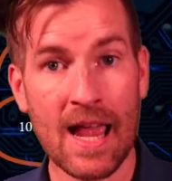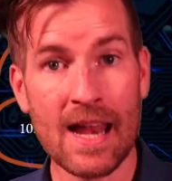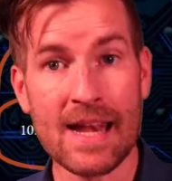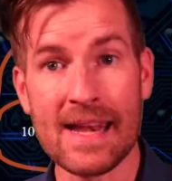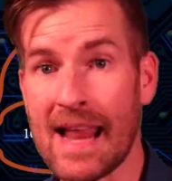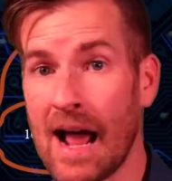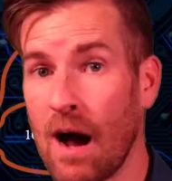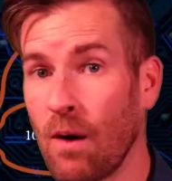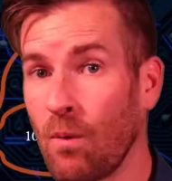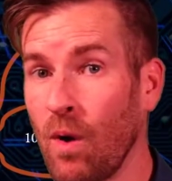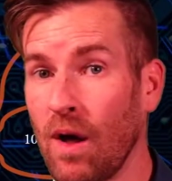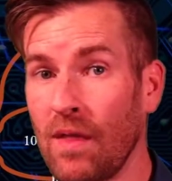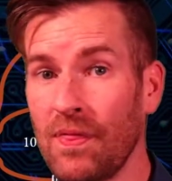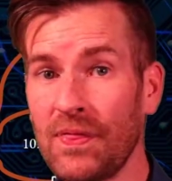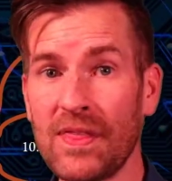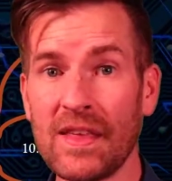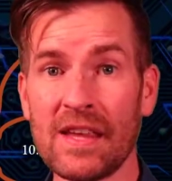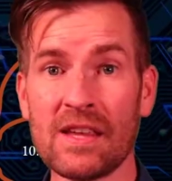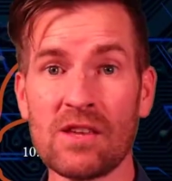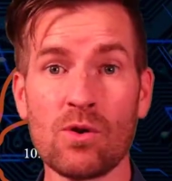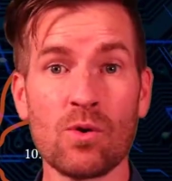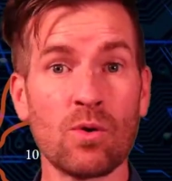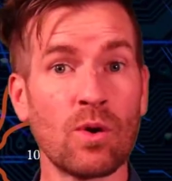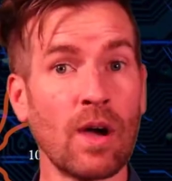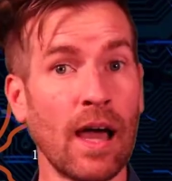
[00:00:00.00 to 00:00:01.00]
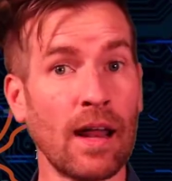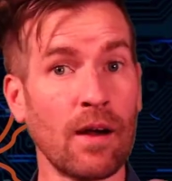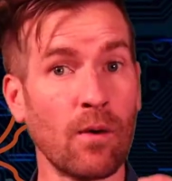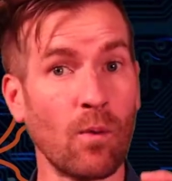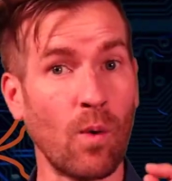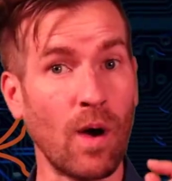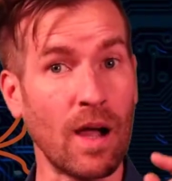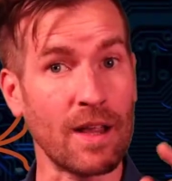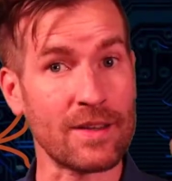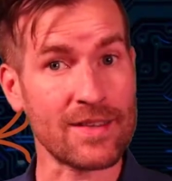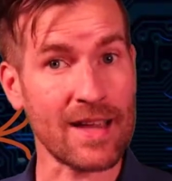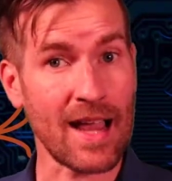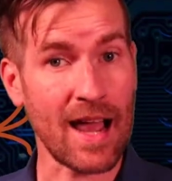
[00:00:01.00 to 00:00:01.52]
Now, one thing you gotta
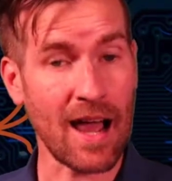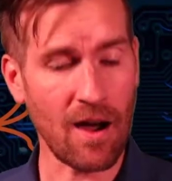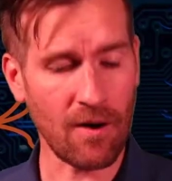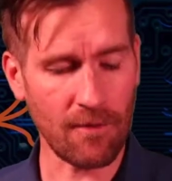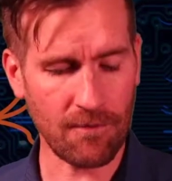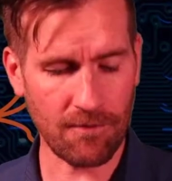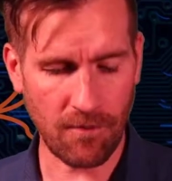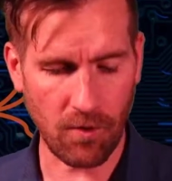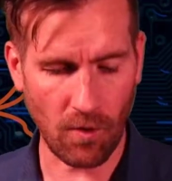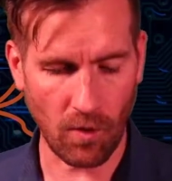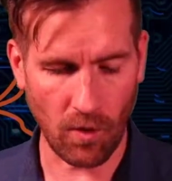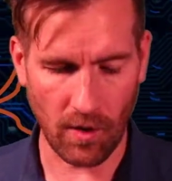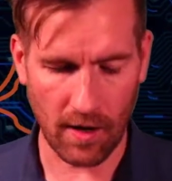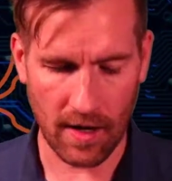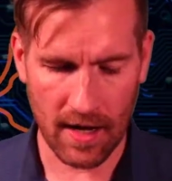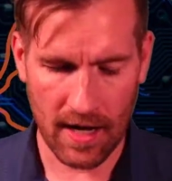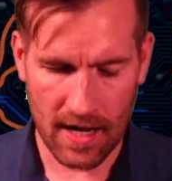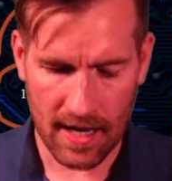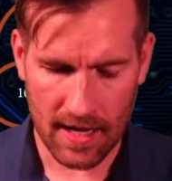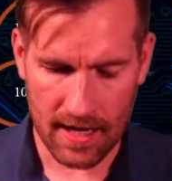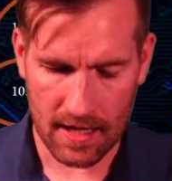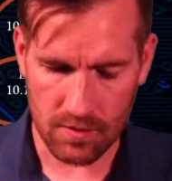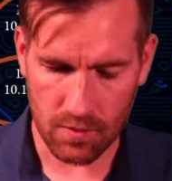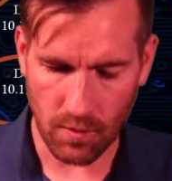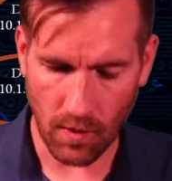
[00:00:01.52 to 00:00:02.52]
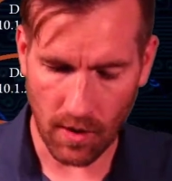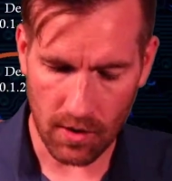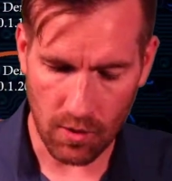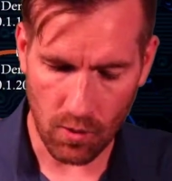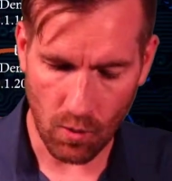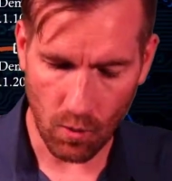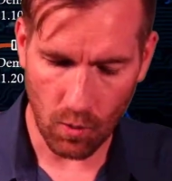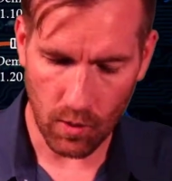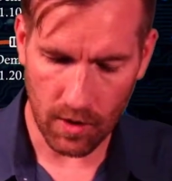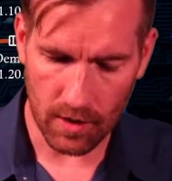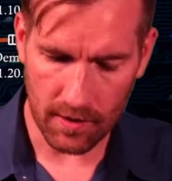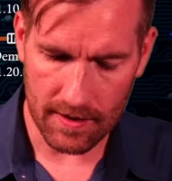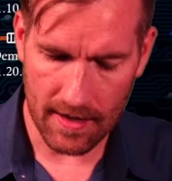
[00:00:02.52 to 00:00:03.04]
watch out for is what you
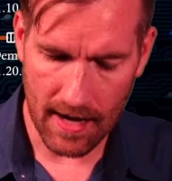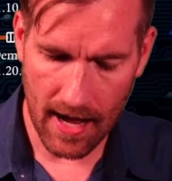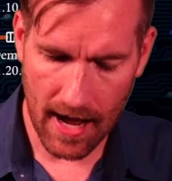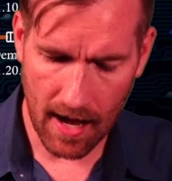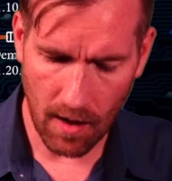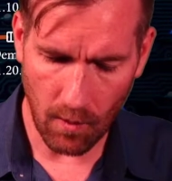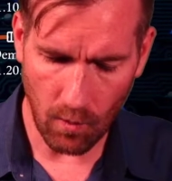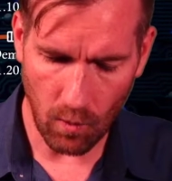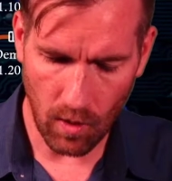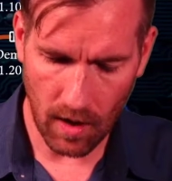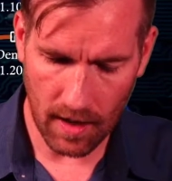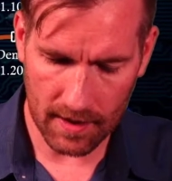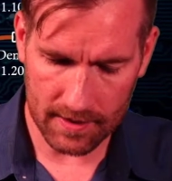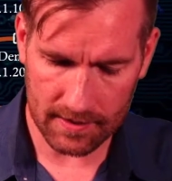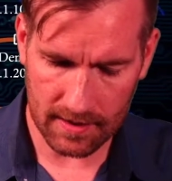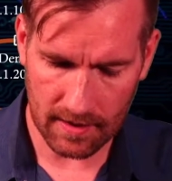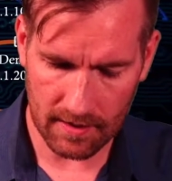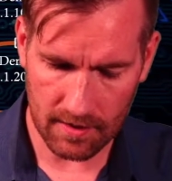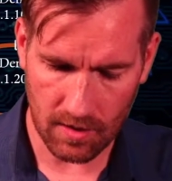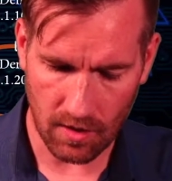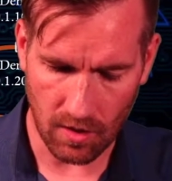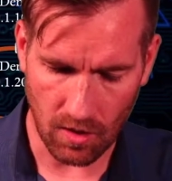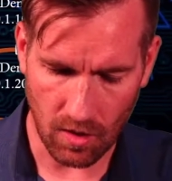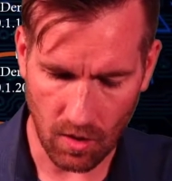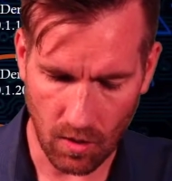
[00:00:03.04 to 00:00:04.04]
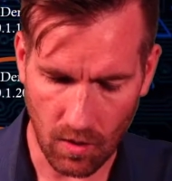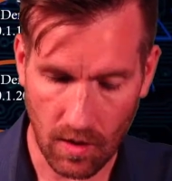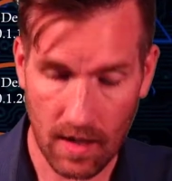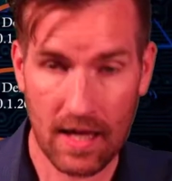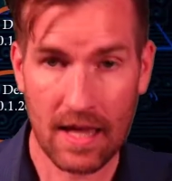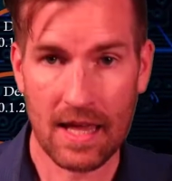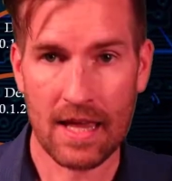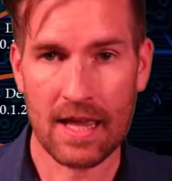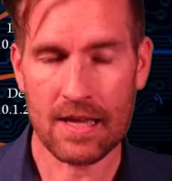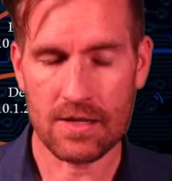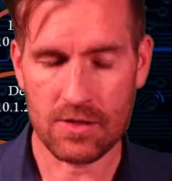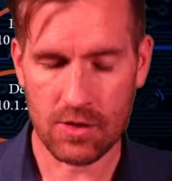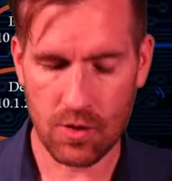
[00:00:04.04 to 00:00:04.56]
would not want to do
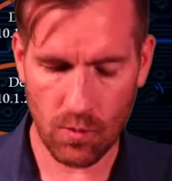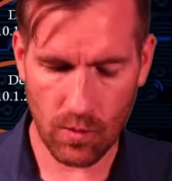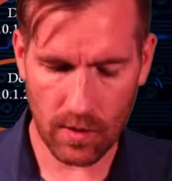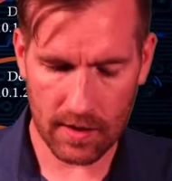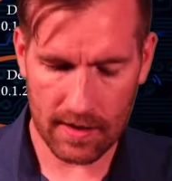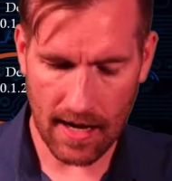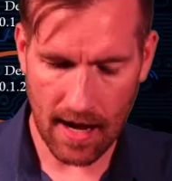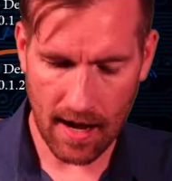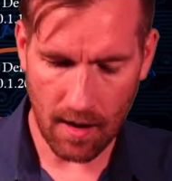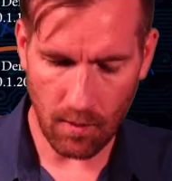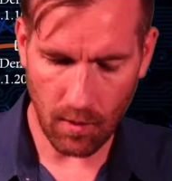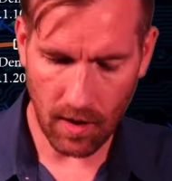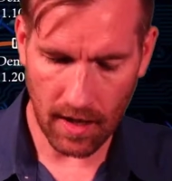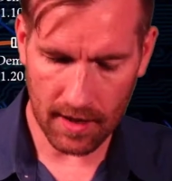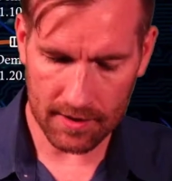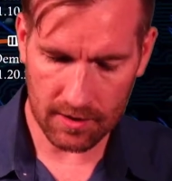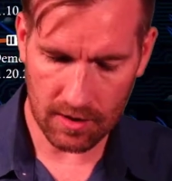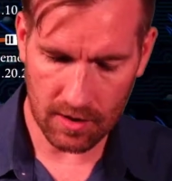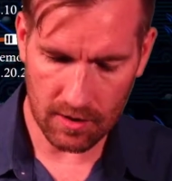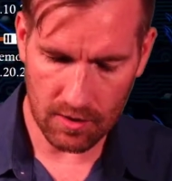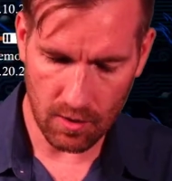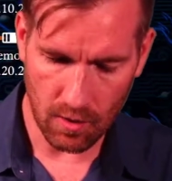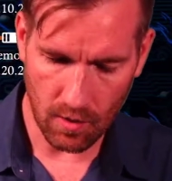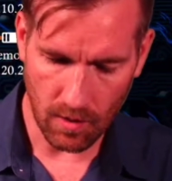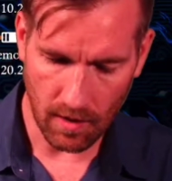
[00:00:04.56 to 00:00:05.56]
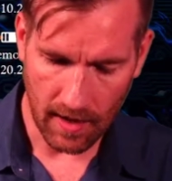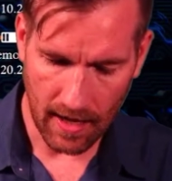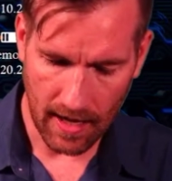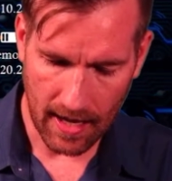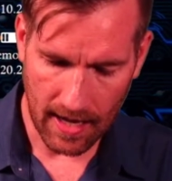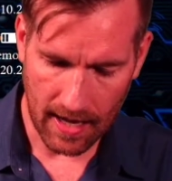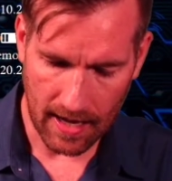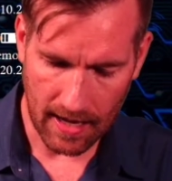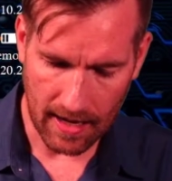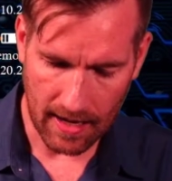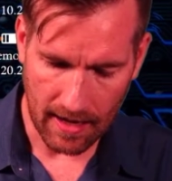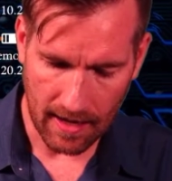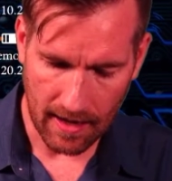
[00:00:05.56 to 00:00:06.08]
is you would not want to do
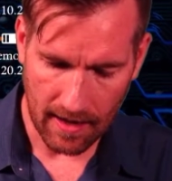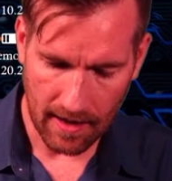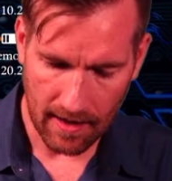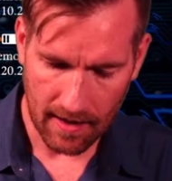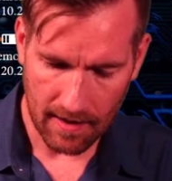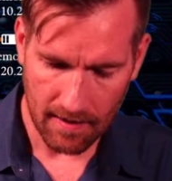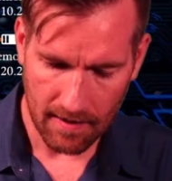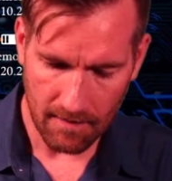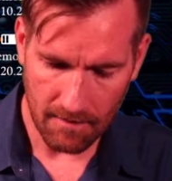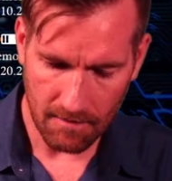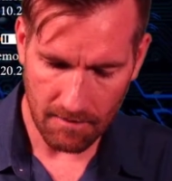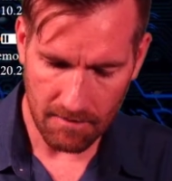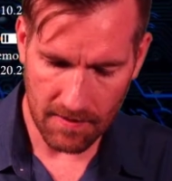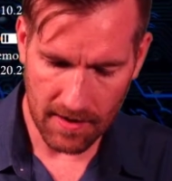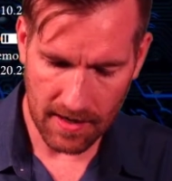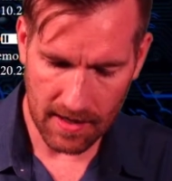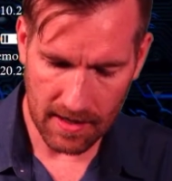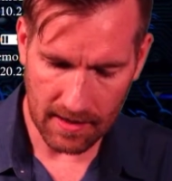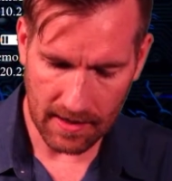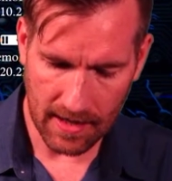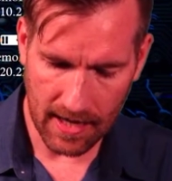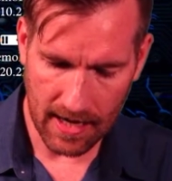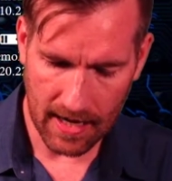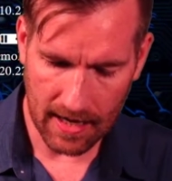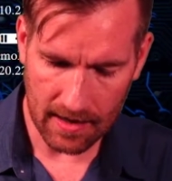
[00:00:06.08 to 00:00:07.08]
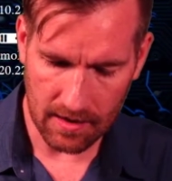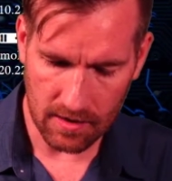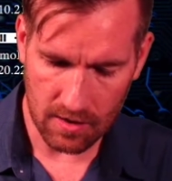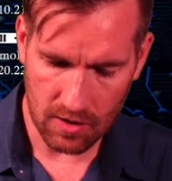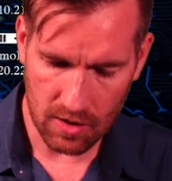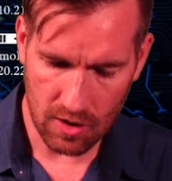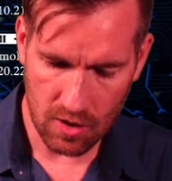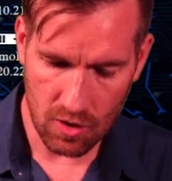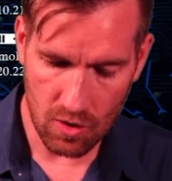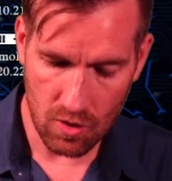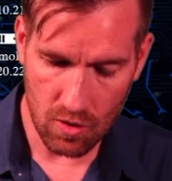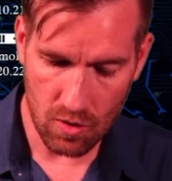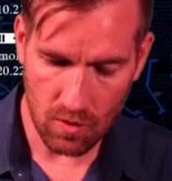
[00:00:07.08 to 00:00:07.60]
a VLAN
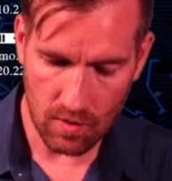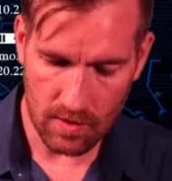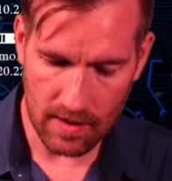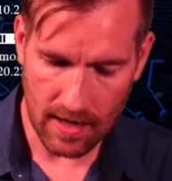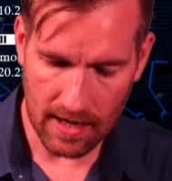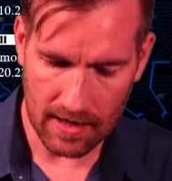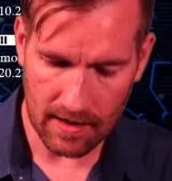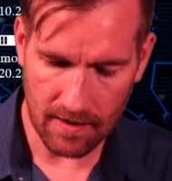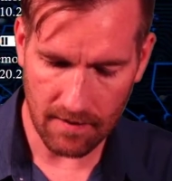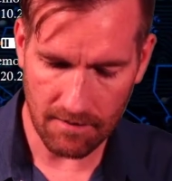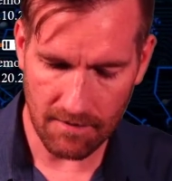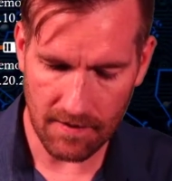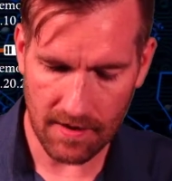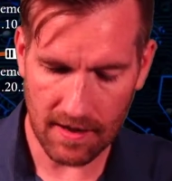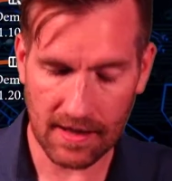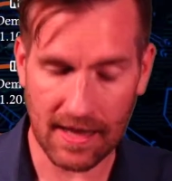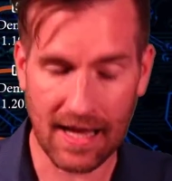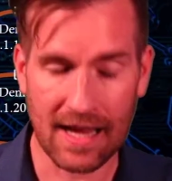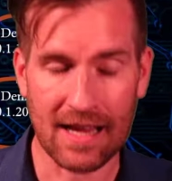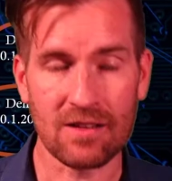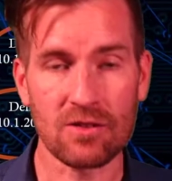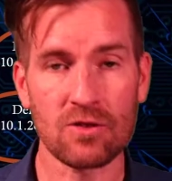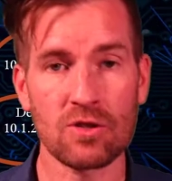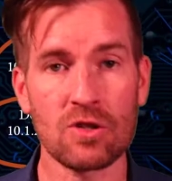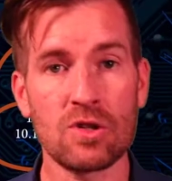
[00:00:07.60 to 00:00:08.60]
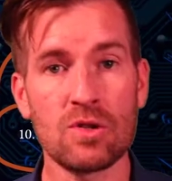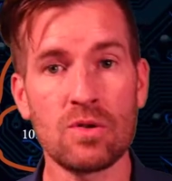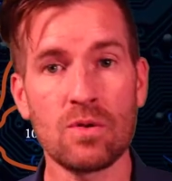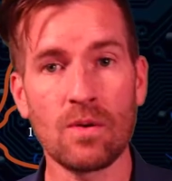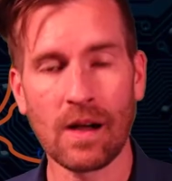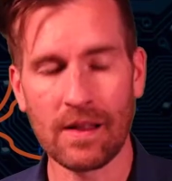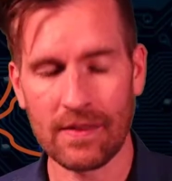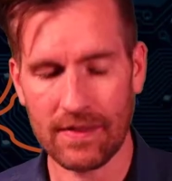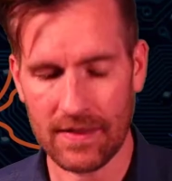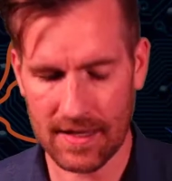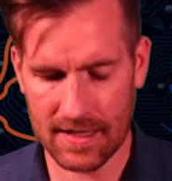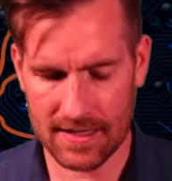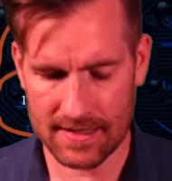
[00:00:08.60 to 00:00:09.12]
2, native VLAN 2
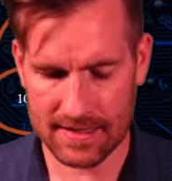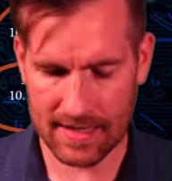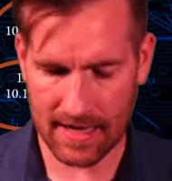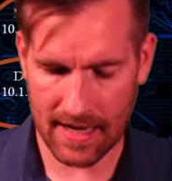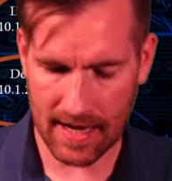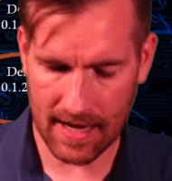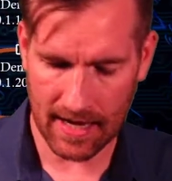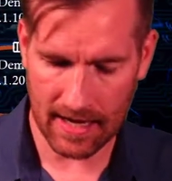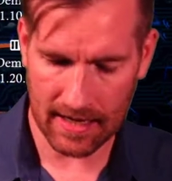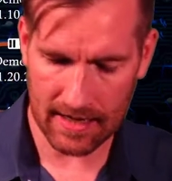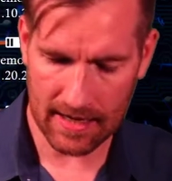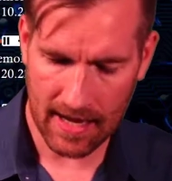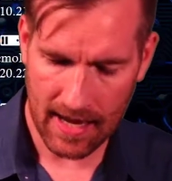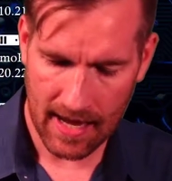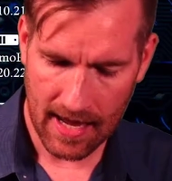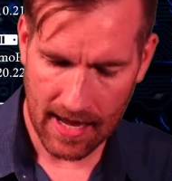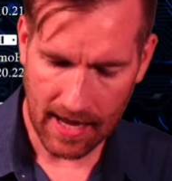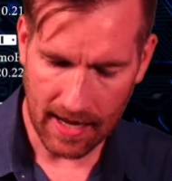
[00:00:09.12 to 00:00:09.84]
on this side,